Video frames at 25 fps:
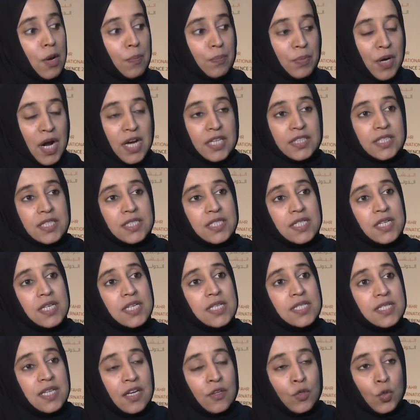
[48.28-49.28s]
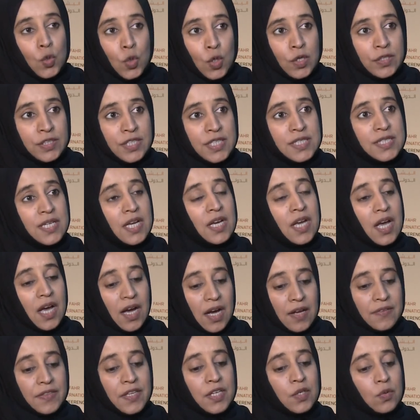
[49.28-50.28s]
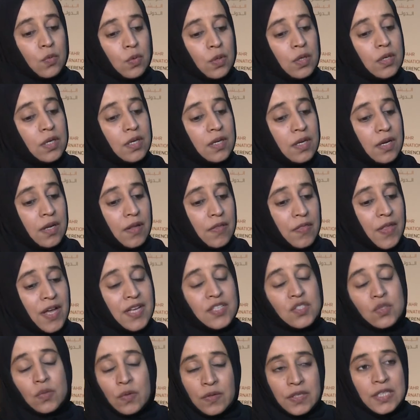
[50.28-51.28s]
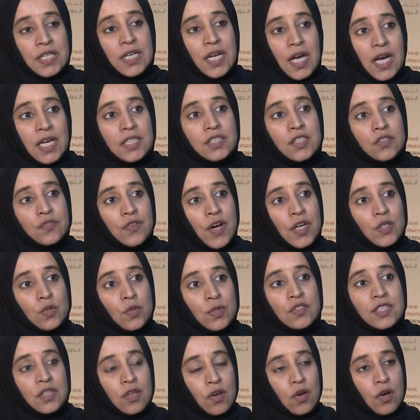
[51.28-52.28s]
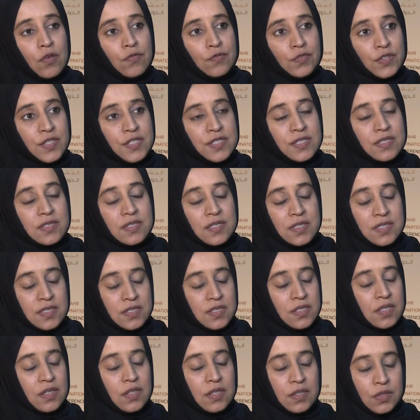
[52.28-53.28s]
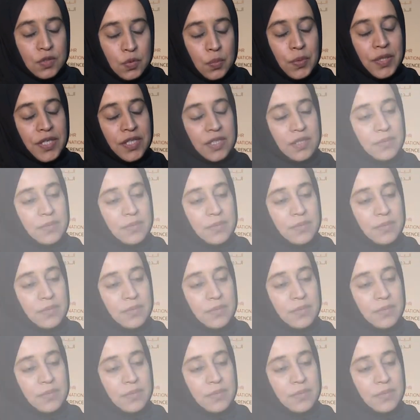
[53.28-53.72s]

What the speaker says: practices and learnings, I think that's a real added value that the conference is doing.